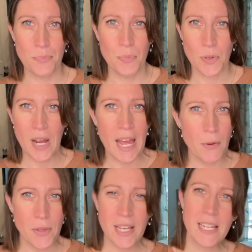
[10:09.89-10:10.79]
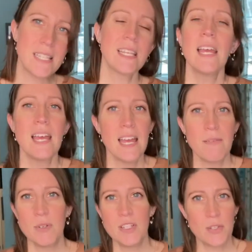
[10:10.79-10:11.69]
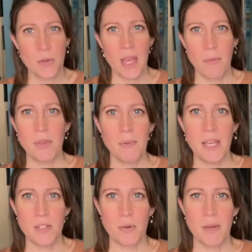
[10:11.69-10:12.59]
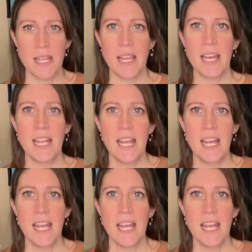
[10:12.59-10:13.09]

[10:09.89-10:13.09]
bra outlines, which is okay with me. I don't mind that.